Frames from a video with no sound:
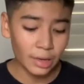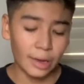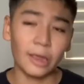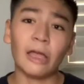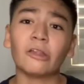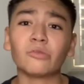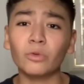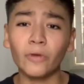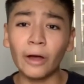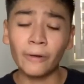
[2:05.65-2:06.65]
And let's
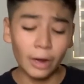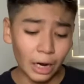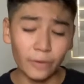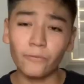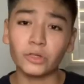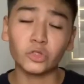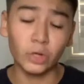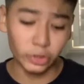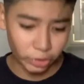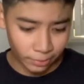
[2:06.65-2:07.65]
move on. All right, first
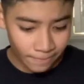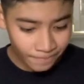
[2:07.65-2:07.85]
question.